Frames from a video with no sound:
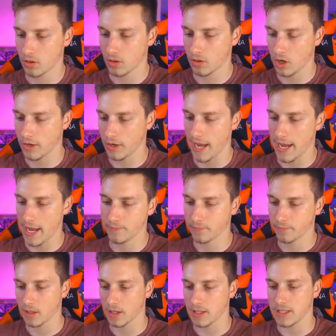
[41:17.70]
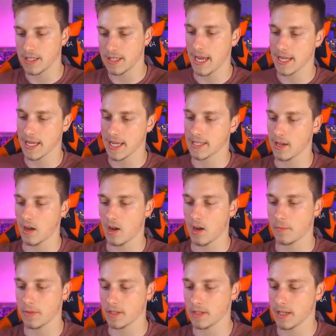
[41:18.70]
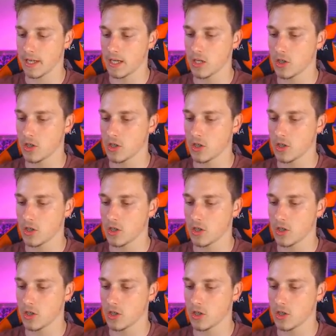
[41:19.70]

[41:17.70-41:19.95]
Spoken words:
Okay. ZS Armed Sage.